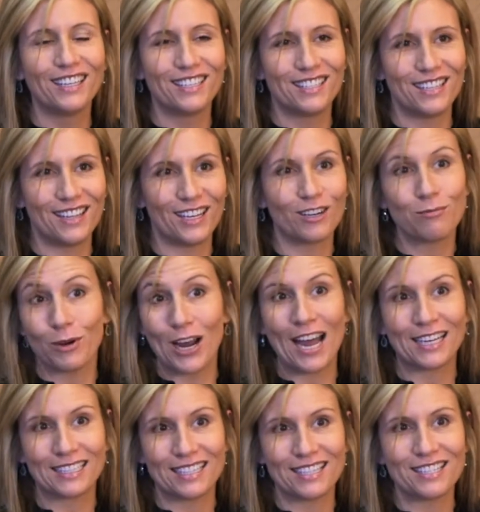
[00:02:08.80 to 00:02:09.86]
to their
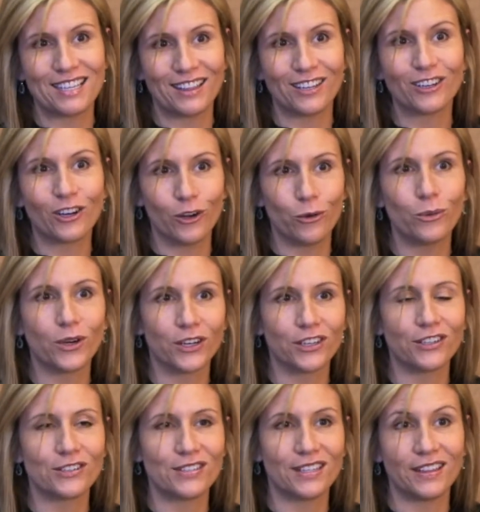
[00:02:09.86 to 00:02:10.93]
practice and their
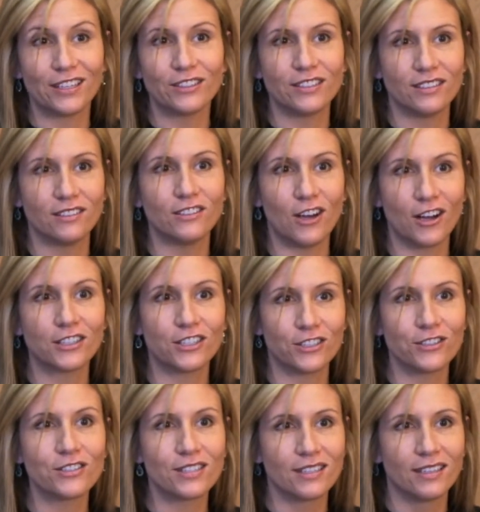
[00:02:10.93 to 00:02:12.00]
coworkers and their doctors.